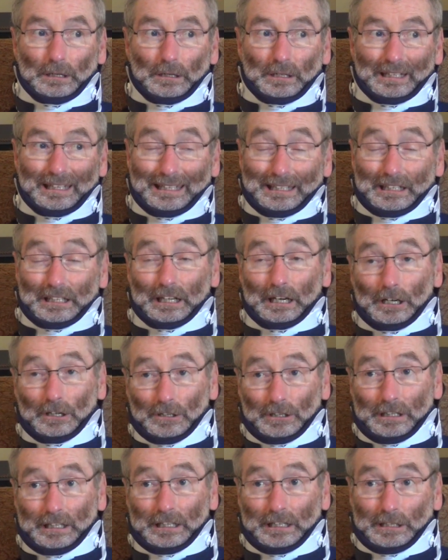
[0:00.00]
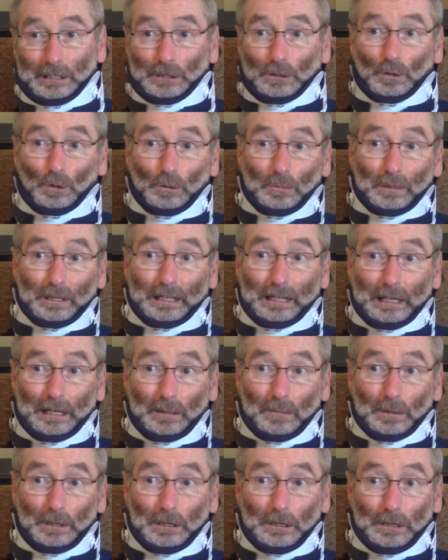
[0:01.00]
incarnated or
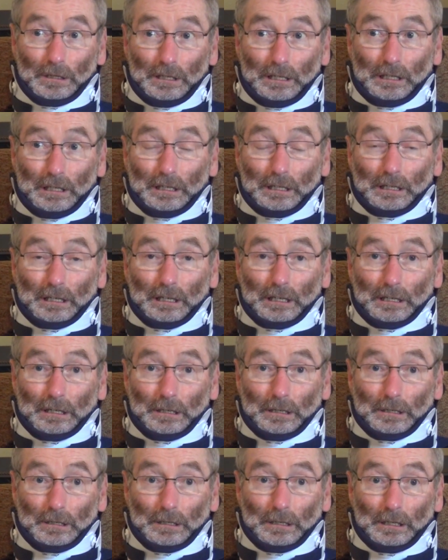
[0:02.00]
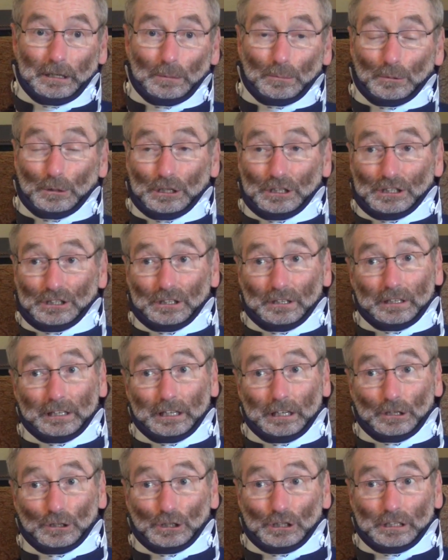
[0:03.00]
became a priest of the
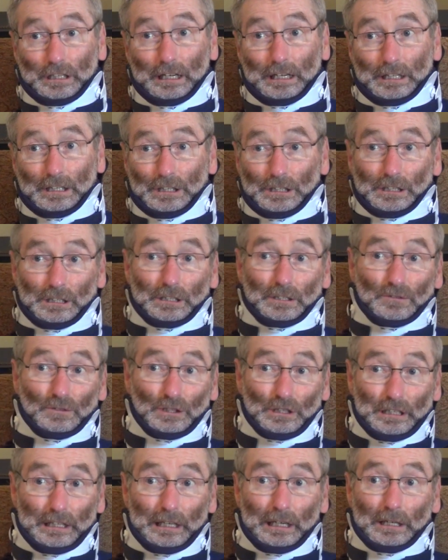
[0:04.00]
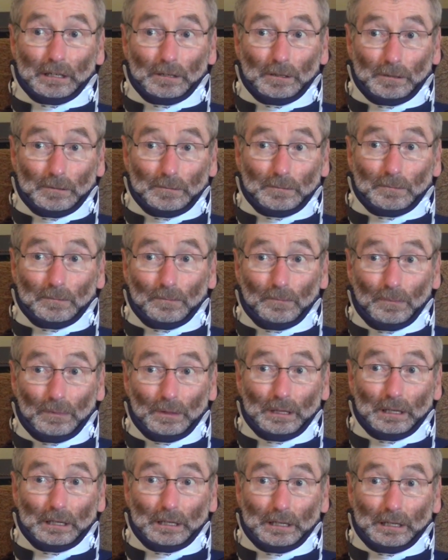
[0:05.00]
Archdiocese of Seattle.
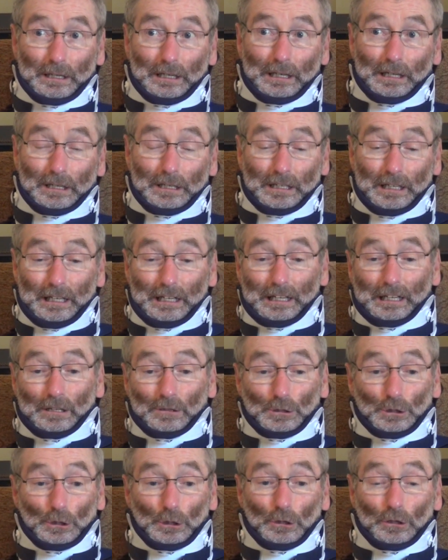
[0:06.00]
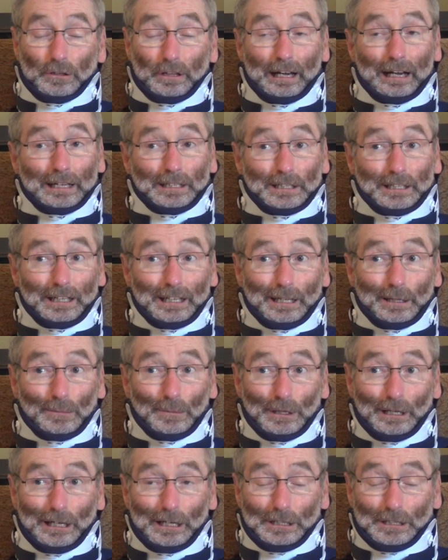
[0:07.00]
And it was during that time
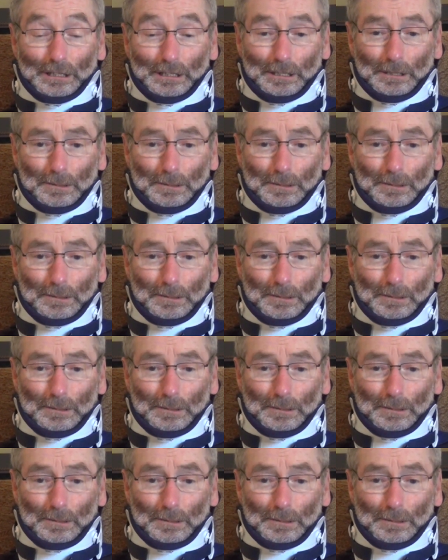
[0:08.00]
that